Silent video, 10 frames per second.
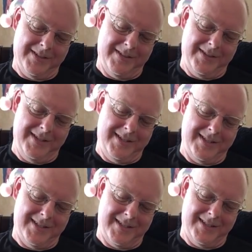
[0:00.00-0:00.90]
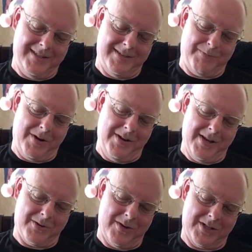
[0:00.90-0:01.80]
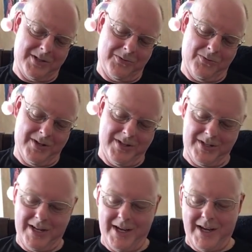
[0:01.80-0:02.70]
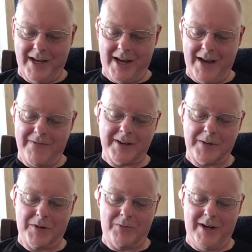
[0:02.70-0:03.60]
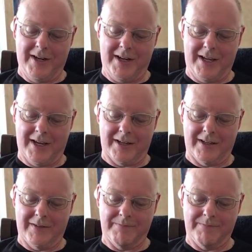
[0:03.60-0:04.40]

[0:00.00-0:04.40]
this is part of that question was, in fact, I'm going to read it again.